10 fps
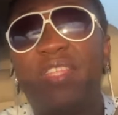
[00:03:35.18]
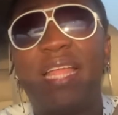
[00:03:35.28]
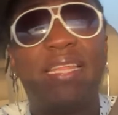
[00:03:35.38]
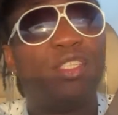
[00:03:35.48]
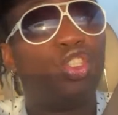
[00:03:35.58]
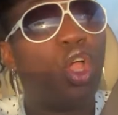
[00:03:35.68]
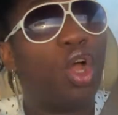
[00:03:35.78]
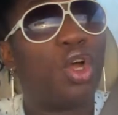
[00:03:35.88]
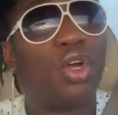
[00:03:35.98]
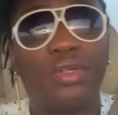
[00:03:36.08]
The shock
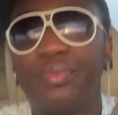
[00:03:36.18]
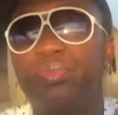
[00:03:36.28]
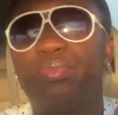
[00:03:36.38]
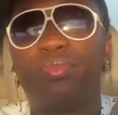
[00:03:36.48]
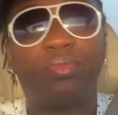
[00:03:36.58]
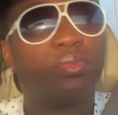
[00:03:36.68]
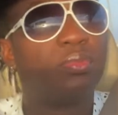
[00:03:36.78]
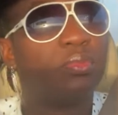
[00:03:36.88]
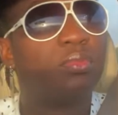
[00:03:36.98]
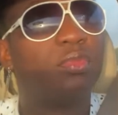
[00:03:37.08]

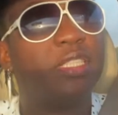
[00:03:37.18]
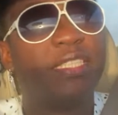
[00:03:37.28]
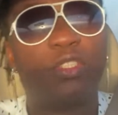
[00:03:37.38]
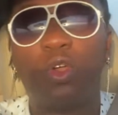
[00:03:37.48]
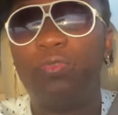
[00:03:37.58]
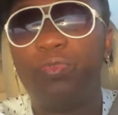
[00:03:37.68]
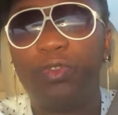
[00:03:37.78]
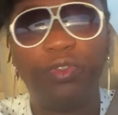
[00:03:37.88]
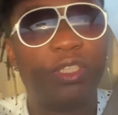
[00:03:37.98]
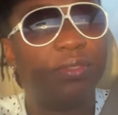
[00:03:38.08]
is
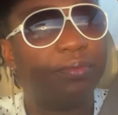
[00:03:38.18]
confusion.